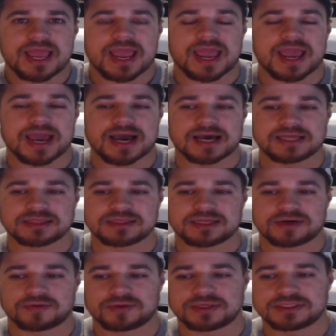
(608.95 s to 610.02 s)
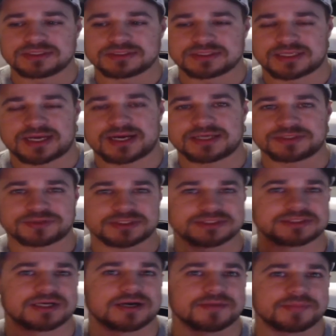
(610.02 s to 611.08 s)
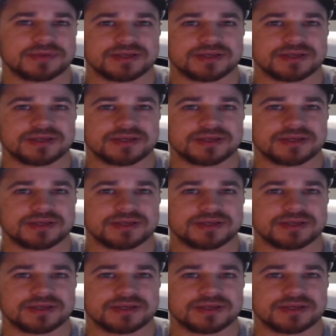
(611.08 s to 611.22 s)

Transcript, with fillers: and there was a guy dressed up,